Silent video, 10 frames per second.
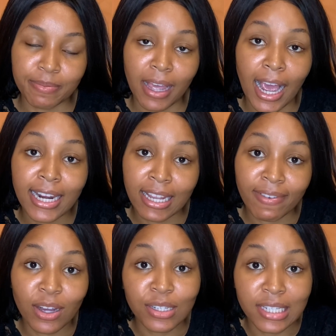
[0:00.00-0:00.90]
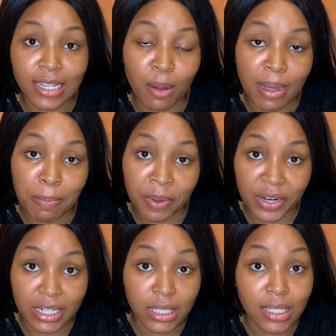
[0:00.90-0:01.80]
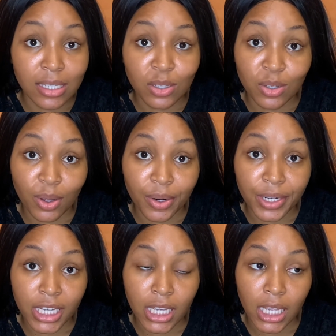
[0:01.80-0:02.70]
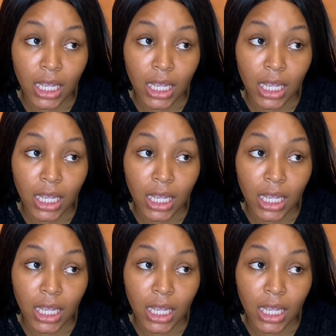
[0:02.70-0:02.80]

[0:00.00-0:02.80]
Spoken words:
I never got to tell my parents this story